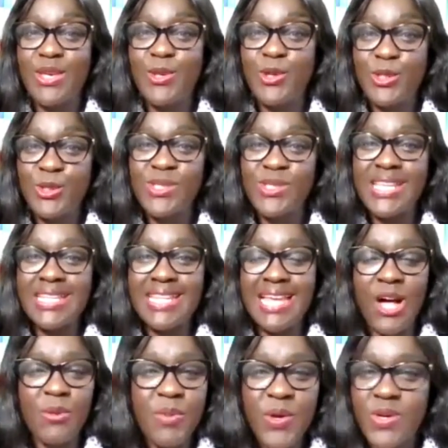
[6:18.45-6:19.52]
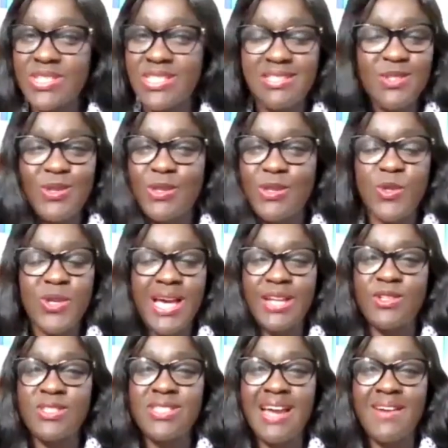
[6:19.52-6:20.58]
you should take it out because you
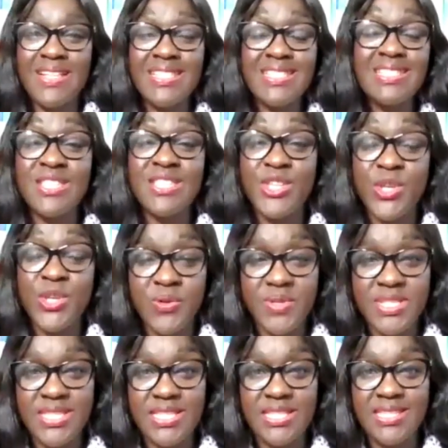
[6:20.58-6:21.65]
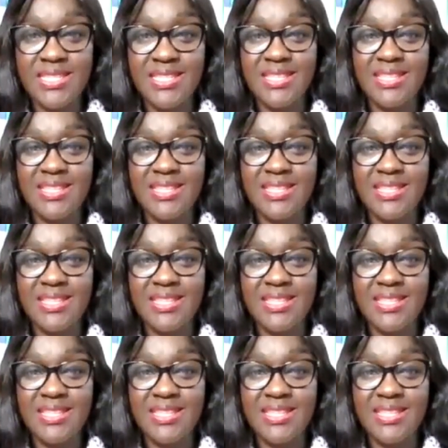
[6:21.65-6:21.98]
cannot guarantee security.